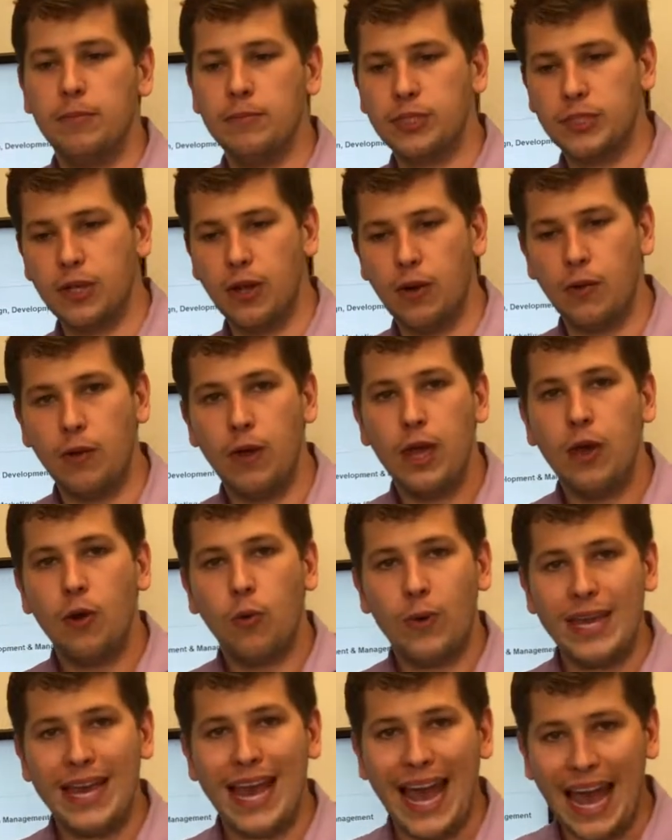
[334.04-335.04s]
So
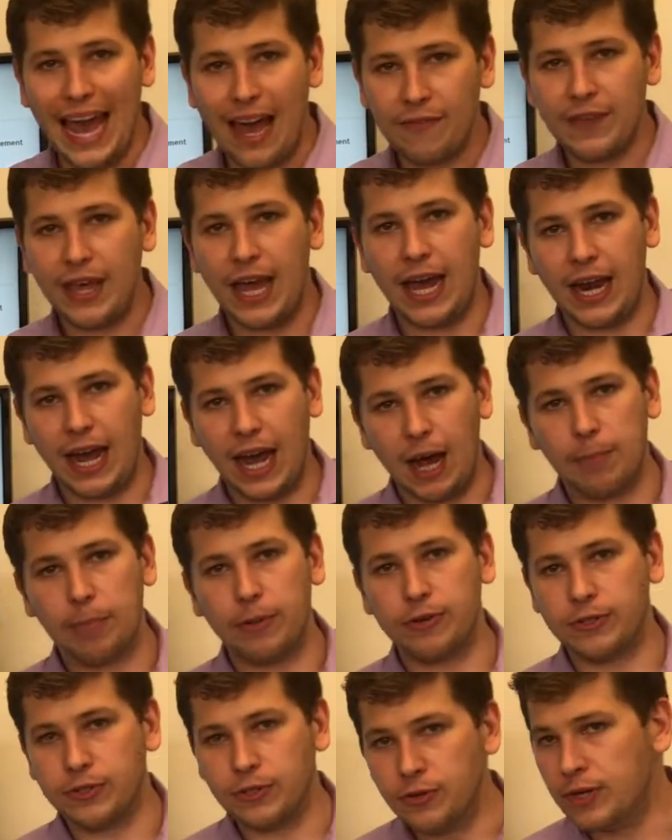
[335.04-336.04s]
we have that
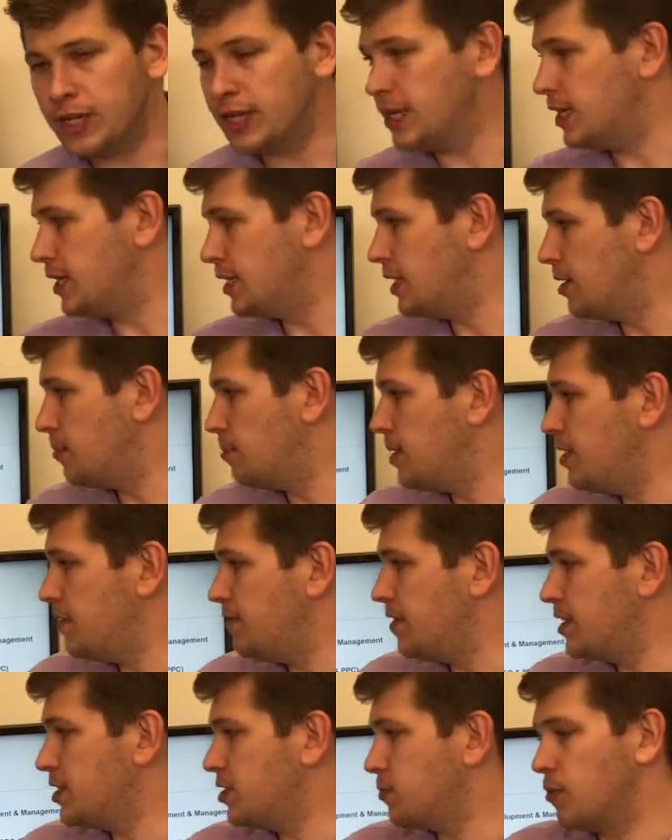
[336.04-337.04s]
opportunity to be
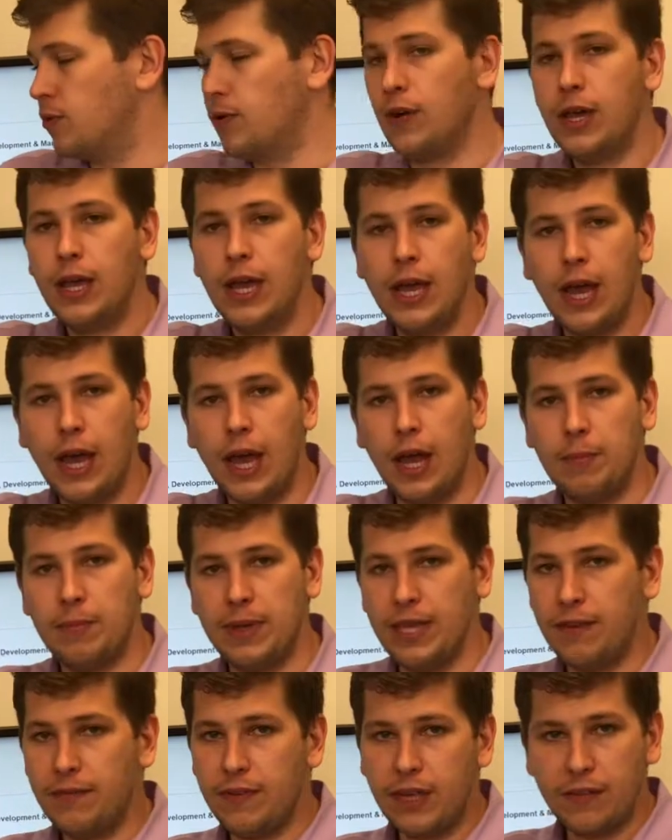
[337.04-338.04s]
visible.
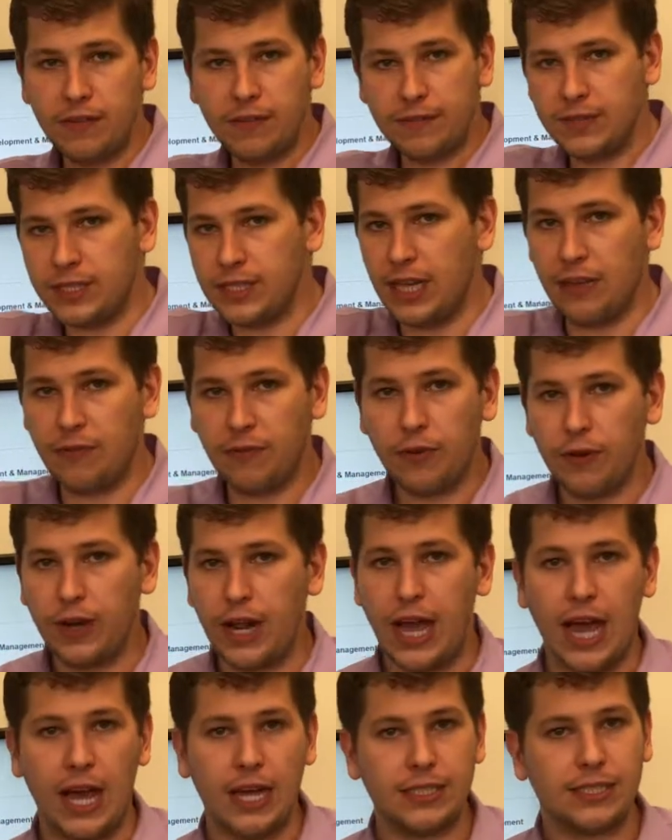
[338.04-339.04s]
Even if Sanford
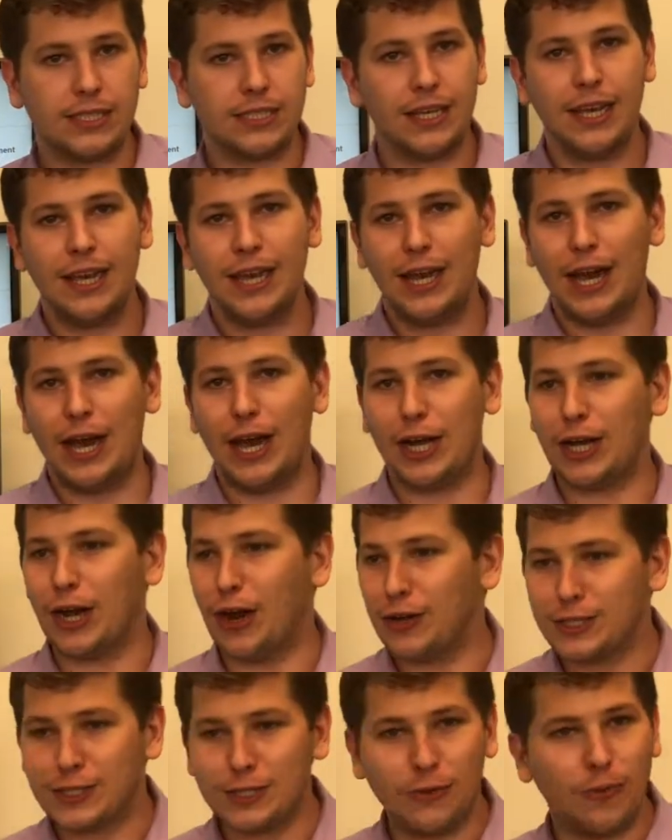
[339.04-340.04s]
has
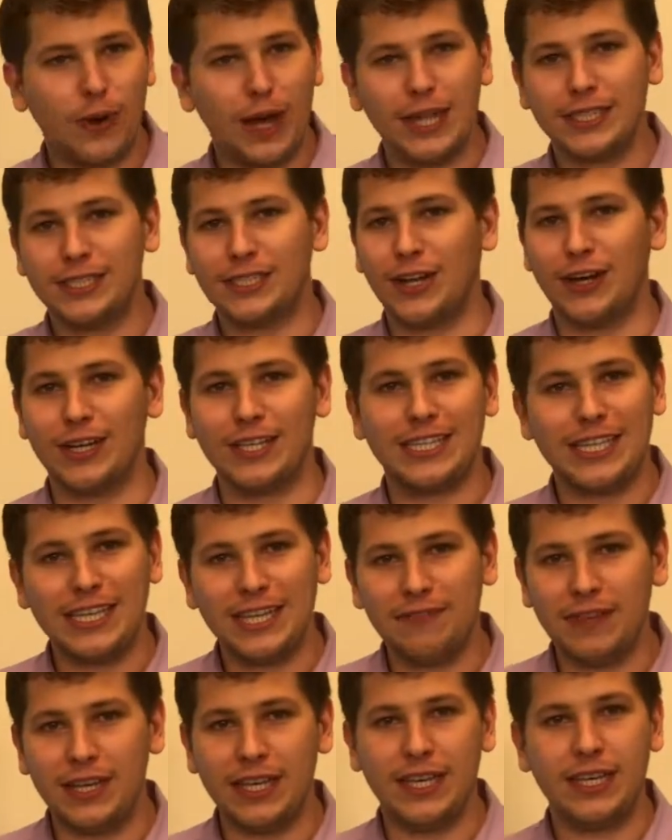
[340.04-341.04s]
Carson Wentz on
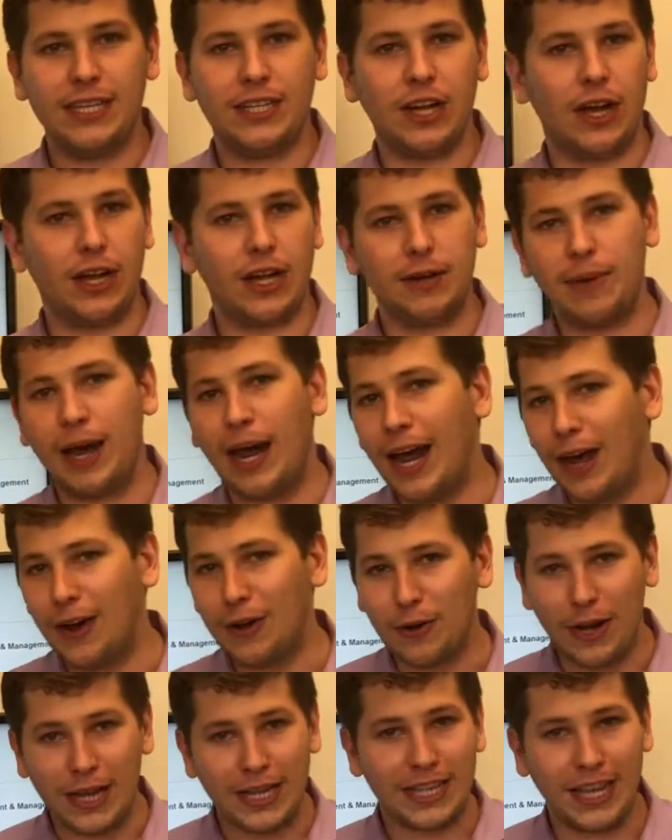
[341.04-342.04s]
TV talking about how
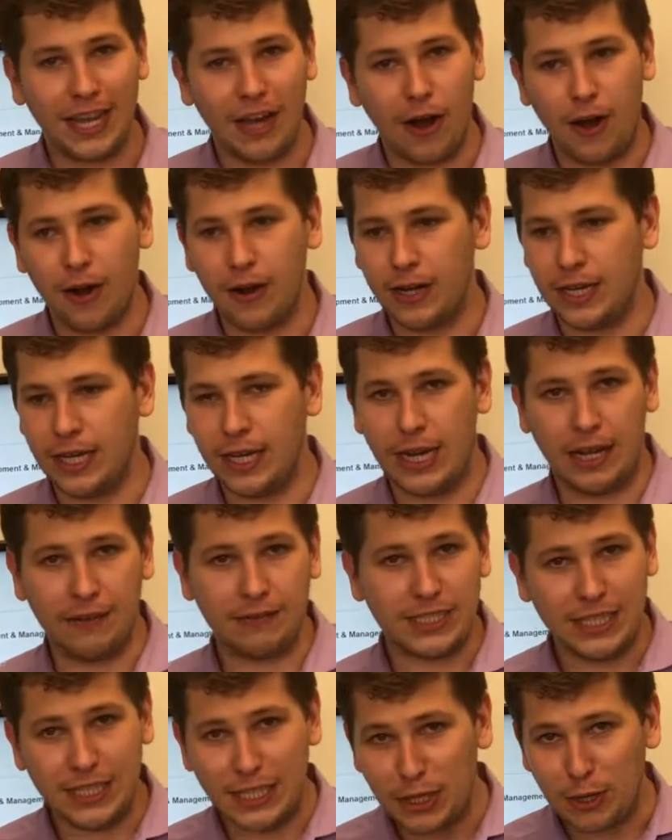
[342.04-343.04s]
great they are, again, I've
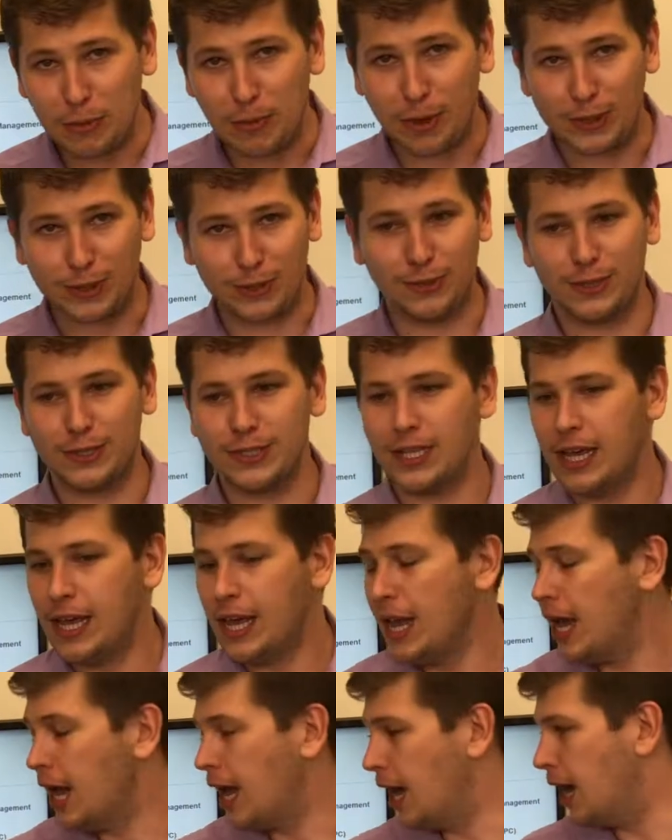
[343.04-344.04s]
seen the commercials.
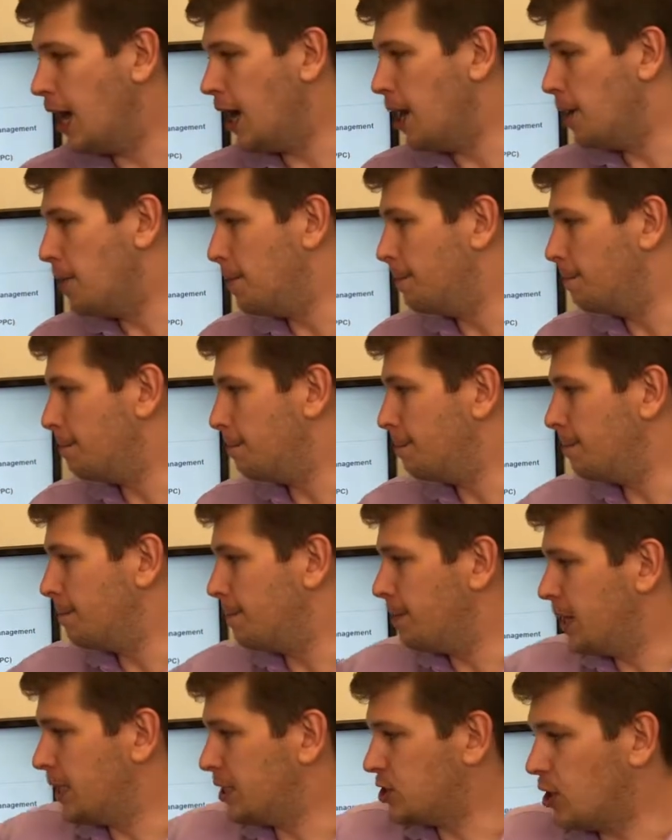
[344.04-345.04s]

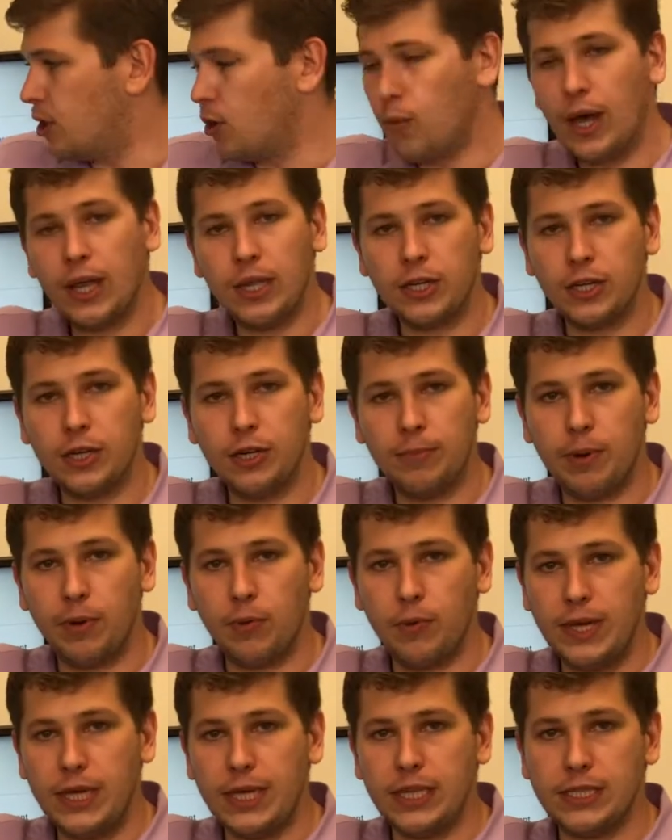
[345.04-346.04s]
It's all well and good, but
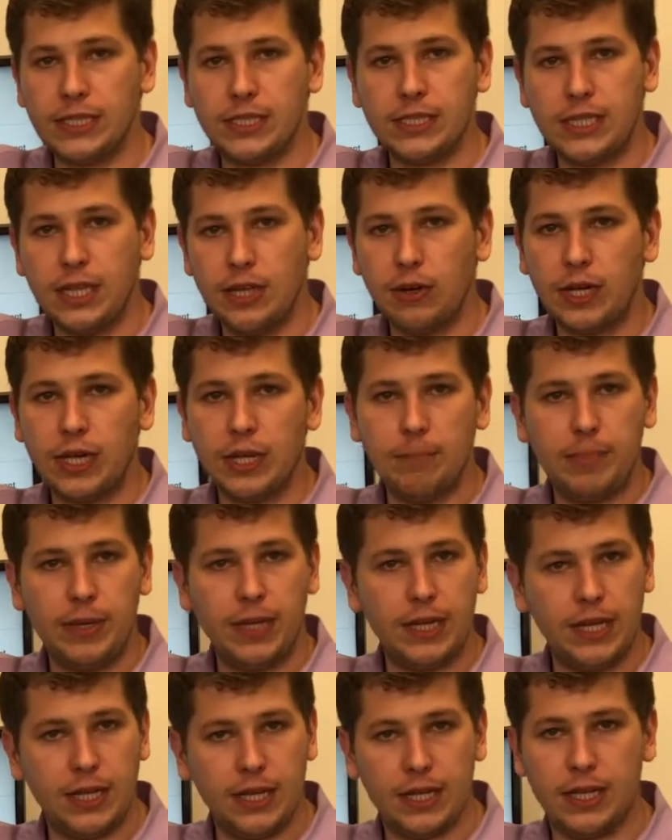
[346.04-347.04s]
we can still
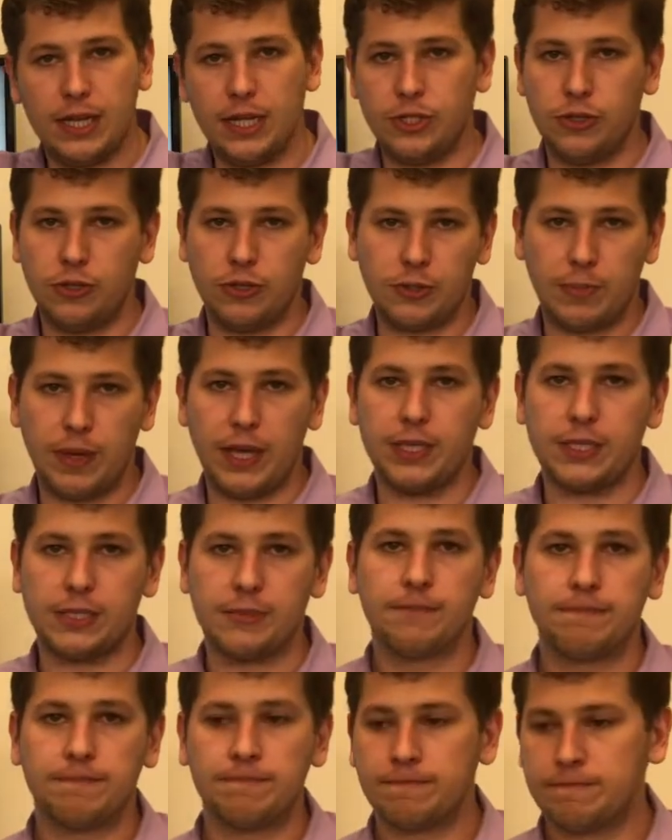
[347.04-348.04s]
compete in the digital space.